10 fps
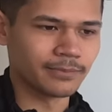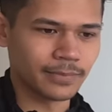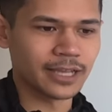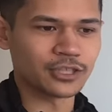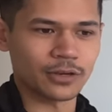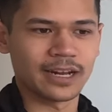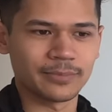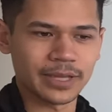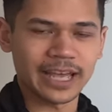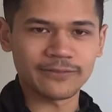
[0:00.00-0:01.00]
me training
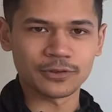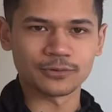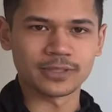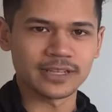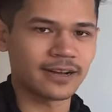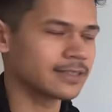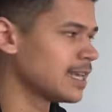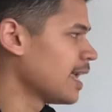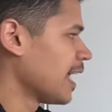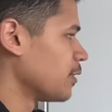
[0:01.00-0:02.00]
behaviors with dogs
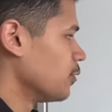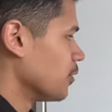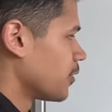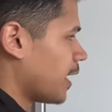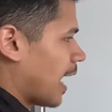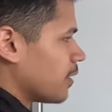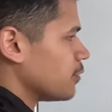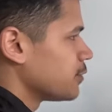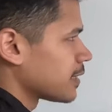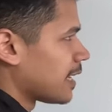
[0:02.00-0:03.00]
and you'll learn how to
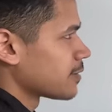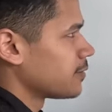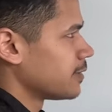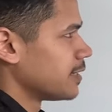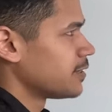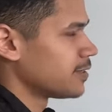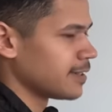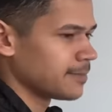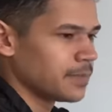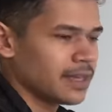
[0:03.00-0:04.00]
use classical
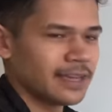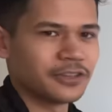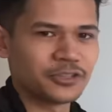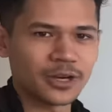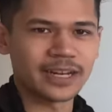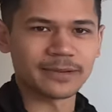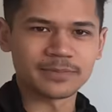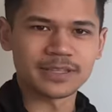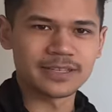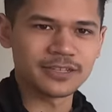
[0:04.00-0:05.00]
conditioning in the training
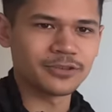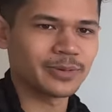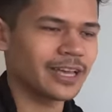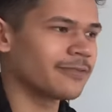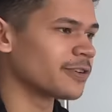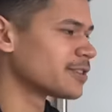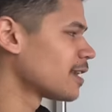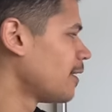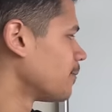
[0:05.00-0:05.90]
to teach new behaviors.